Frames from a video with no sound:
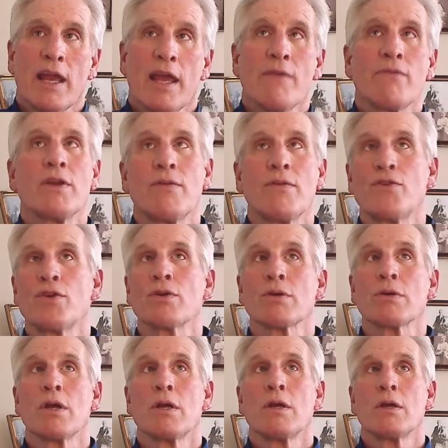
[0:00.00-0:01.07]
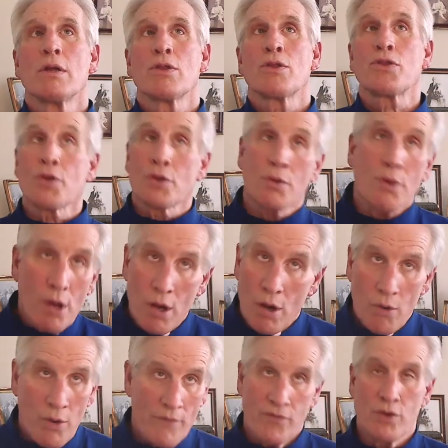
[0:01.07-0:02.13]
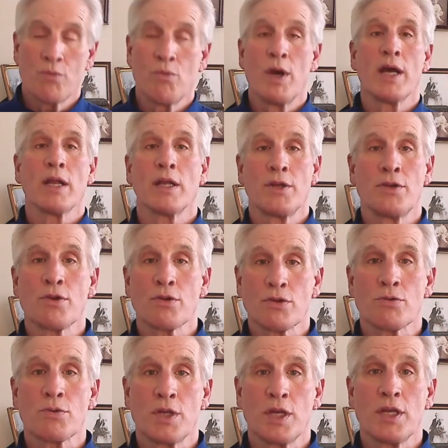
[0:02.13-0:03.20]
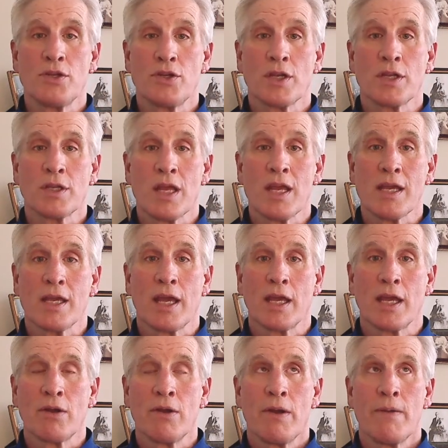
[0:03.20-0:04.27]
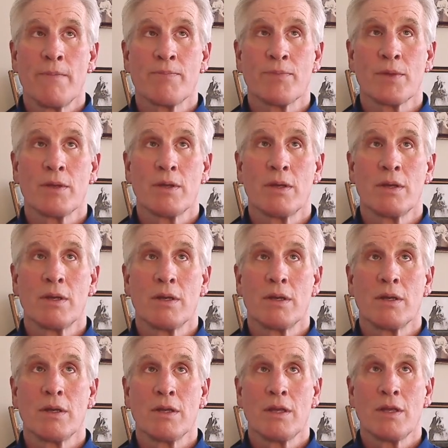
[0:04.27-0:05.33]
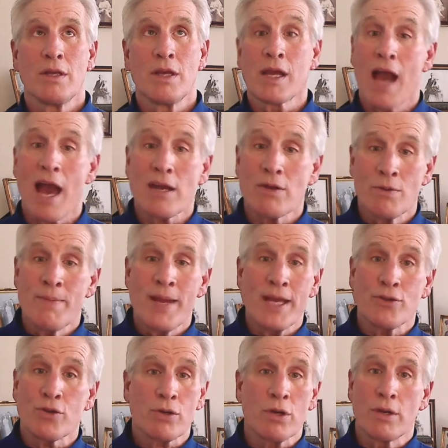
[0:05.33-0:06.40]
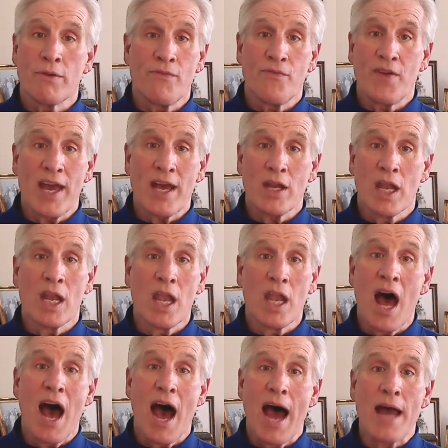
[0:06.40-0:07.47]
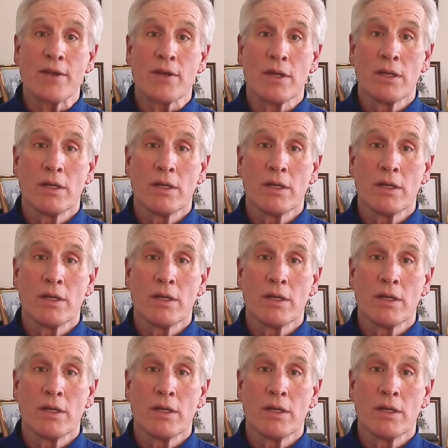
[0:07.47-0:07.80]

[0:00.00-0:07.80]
even if you're thorough, if you will, in your strategic thinking, you got to admit you're going to fail a lot.